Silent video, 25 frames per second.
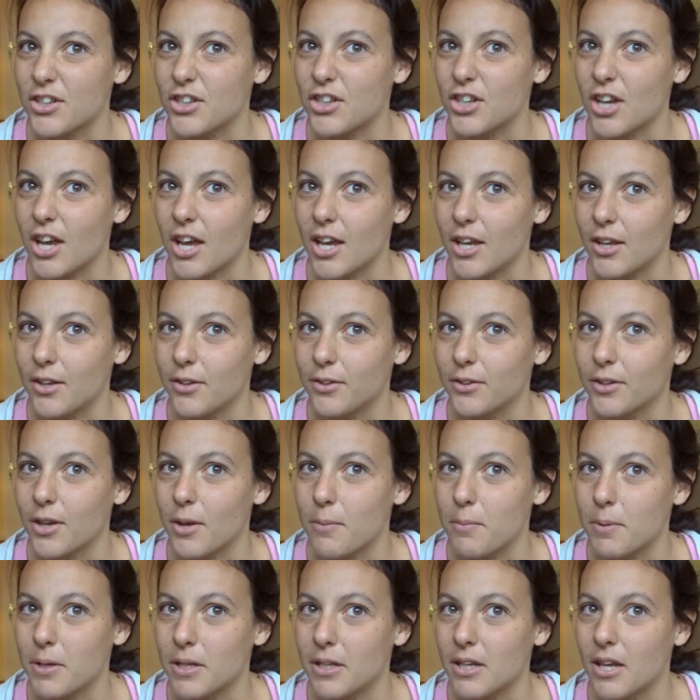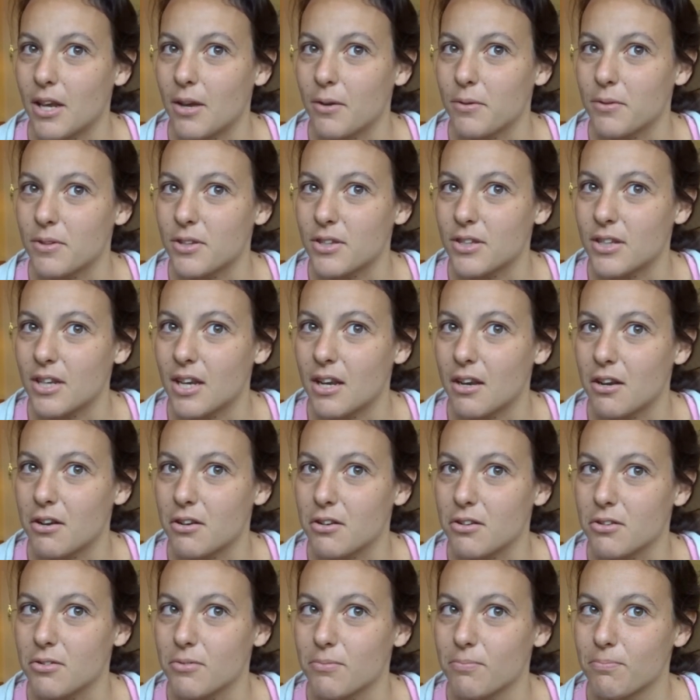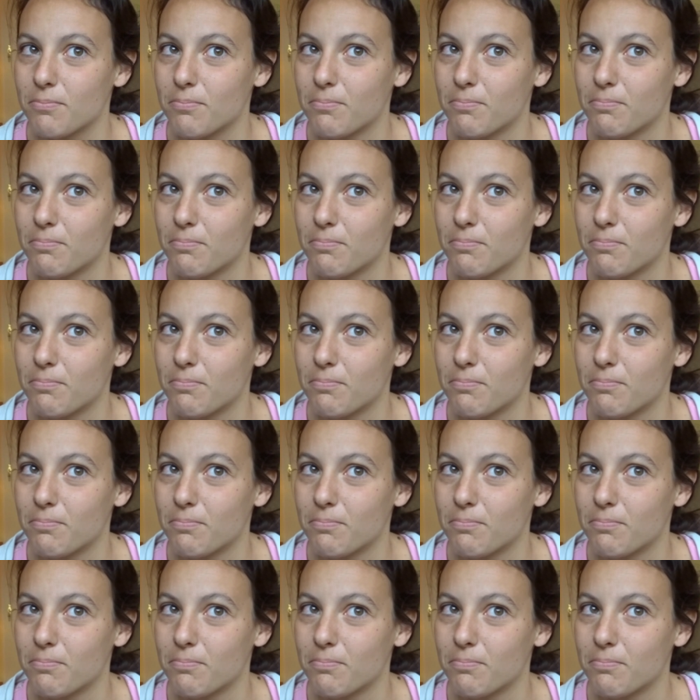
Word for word: a child coming downstairs.